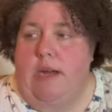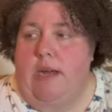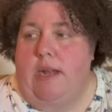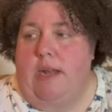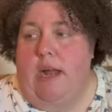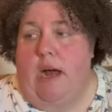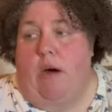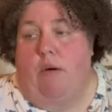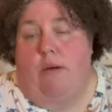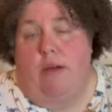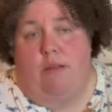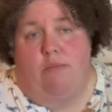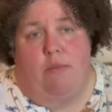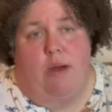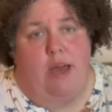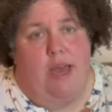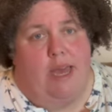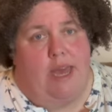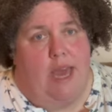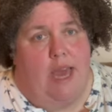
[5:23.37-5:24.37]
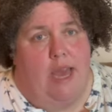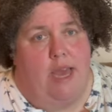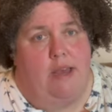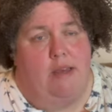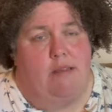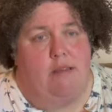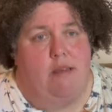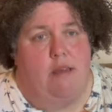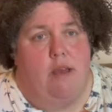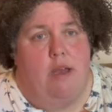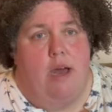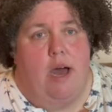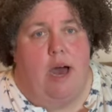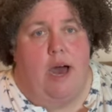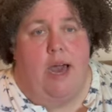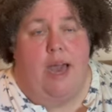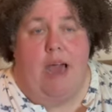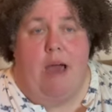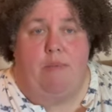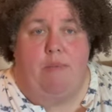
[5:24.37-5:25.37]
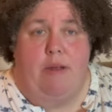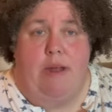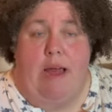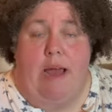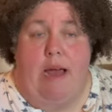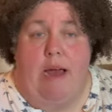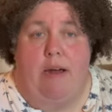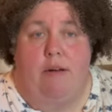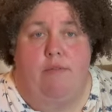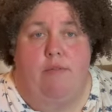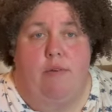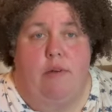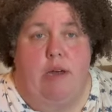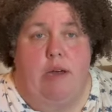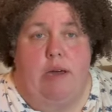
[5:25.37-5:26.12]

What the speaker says: Now, in my case, I happen to have